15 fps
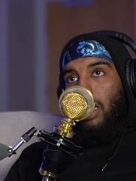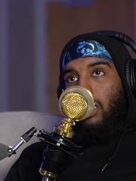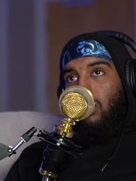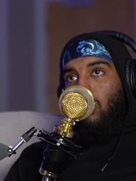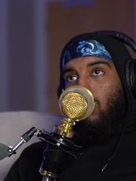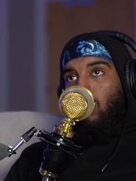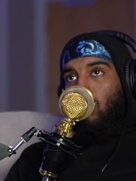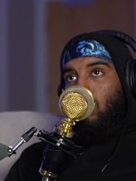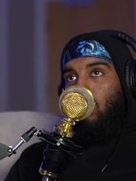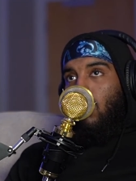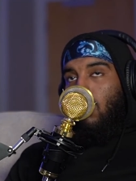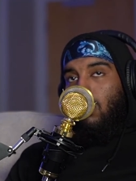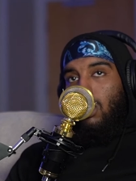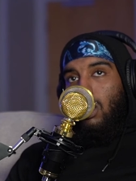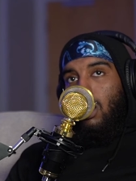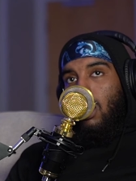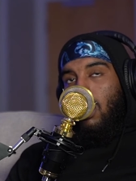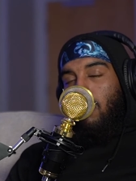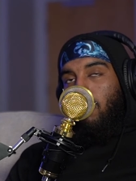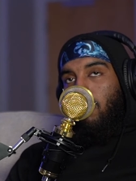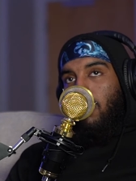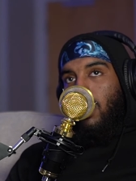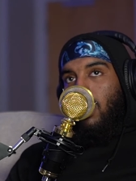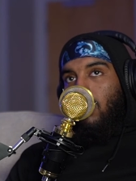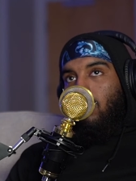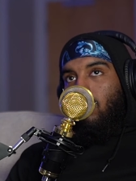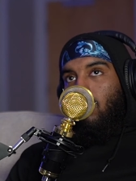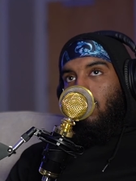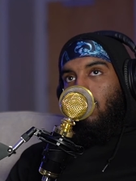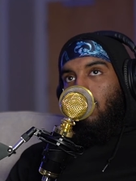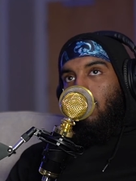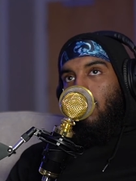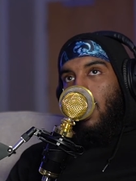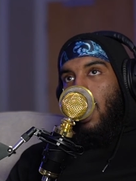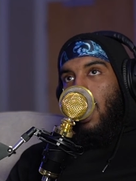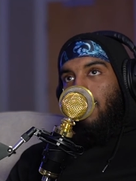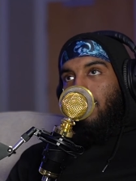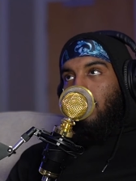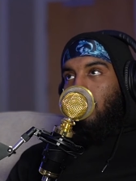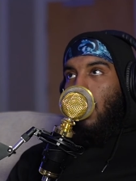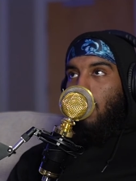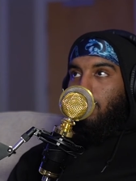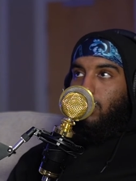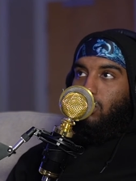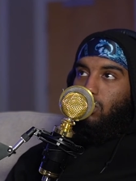back in June, I was like, all right, bet. So I have this